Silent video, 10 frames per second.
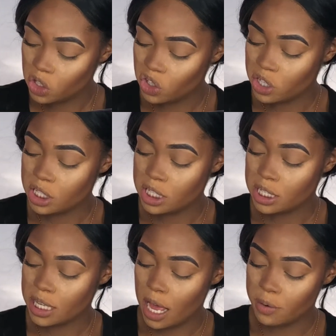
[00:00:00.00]

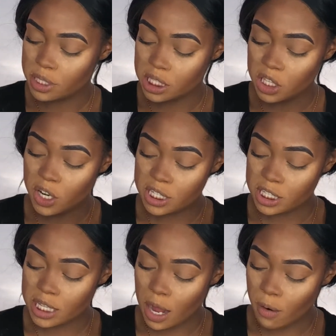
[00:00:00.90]
36 hours. It's a
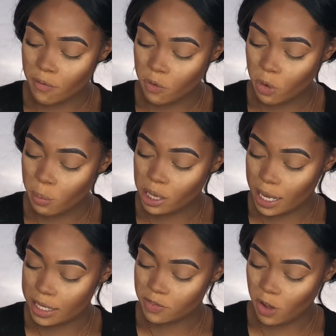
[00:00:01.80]
36-hour full
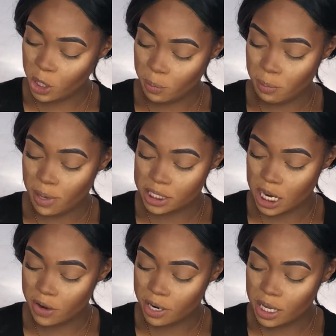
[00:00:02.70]
blast voluming
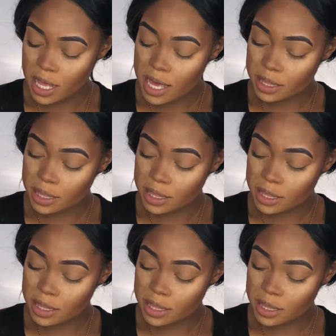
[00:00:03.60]
mascara